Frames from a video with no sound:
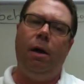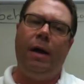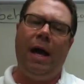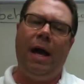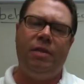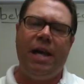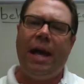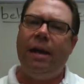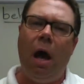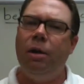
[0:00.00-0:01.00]
kind of a
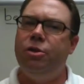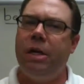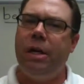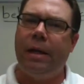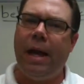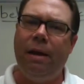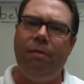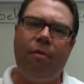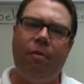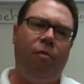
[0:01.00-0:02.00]
technology
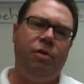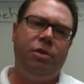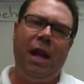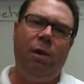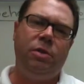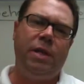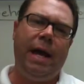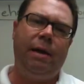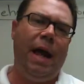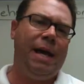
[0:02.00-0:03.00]
kind of conference that I was
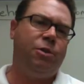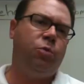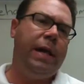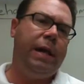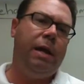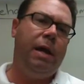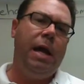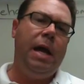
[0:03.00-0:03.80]
at last week.